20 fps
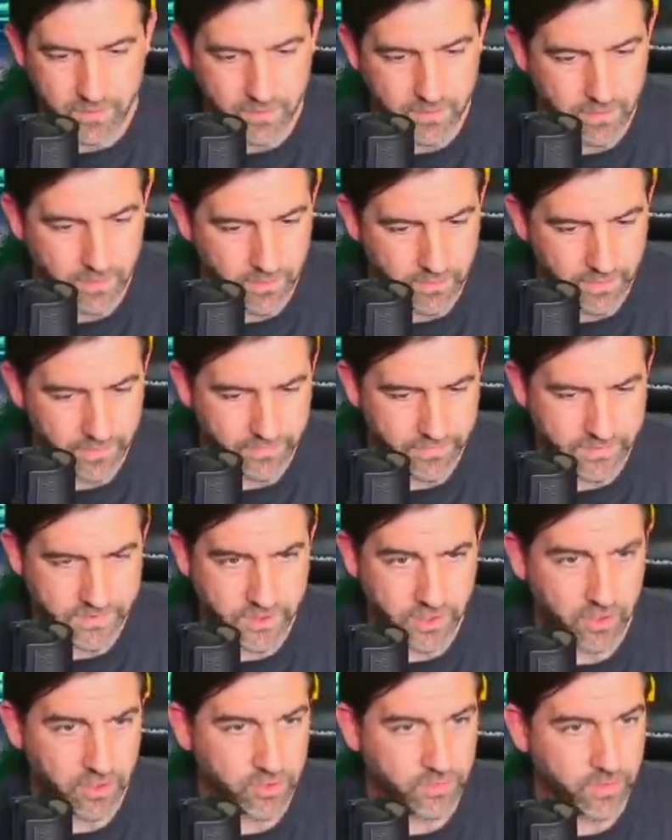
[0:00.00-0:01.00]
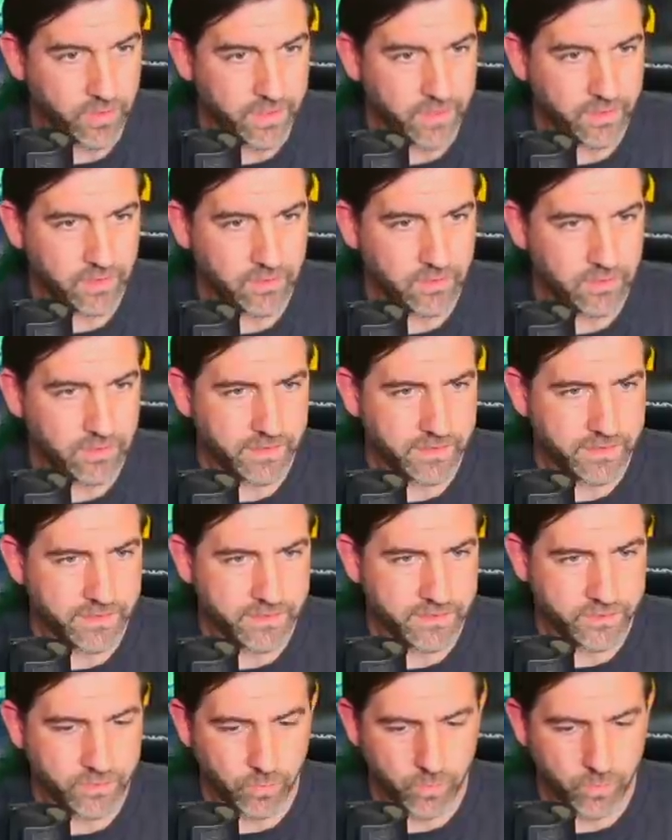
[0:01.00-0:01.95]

all right, this card right here is